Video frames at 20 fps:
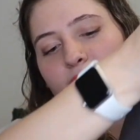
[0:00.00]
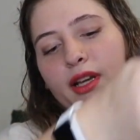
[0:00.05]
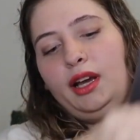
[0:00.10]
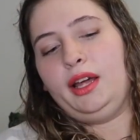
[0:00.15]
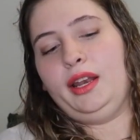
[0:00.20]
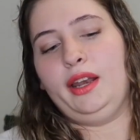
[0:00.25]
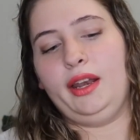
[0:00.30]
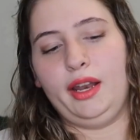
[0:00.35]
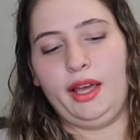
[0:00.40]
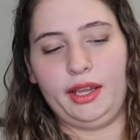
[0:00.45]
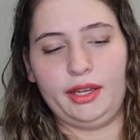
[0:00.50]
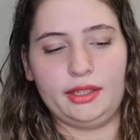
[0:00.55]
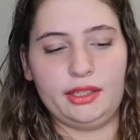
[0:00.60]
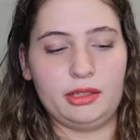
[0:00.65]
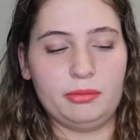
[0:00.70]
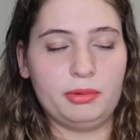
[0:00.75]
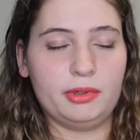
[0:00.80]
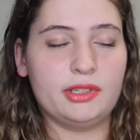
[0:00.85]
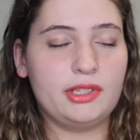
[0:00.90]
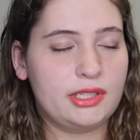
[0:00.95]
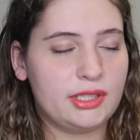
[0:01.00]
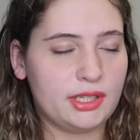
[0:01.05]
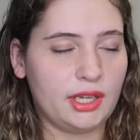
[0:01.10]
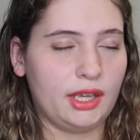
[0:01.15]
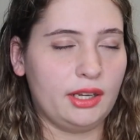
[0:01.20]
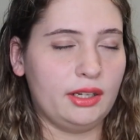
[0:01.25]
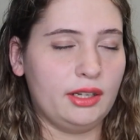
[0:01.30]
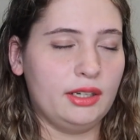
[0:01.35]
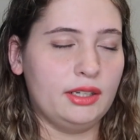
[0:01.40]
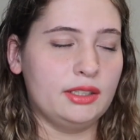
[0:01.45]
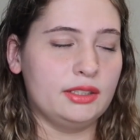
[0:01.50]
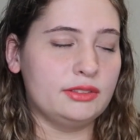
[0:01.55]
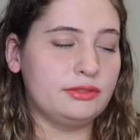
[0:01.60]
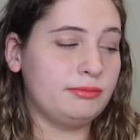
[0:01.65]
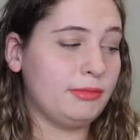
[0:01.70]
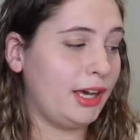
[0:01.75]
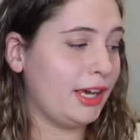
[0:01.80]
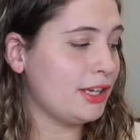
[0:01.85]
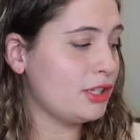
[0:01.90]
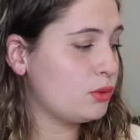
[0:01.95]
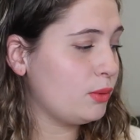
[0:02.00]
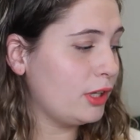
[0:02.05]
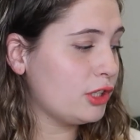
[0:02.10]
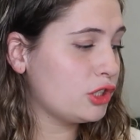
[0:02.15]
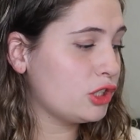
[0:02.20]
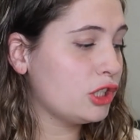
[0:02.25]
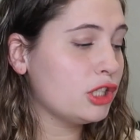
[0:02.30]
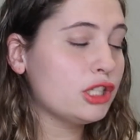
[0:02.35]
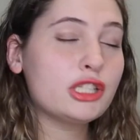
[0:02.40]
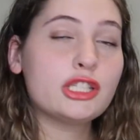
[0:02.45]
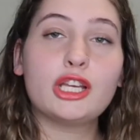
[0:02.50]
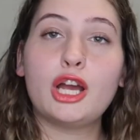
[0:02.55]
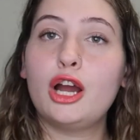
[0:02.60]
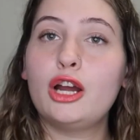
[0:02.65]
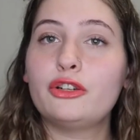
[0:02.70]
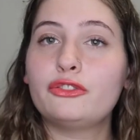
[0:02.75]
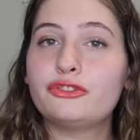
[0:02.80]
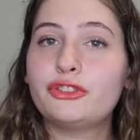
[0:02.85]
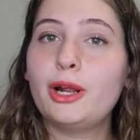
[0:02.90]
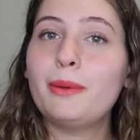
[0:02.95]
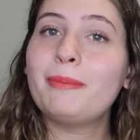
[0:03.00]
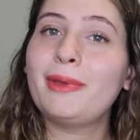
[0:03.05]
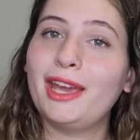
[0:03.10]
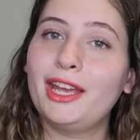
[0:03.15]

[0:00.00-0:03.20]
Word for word: to God, 90% of my sweatshirts are from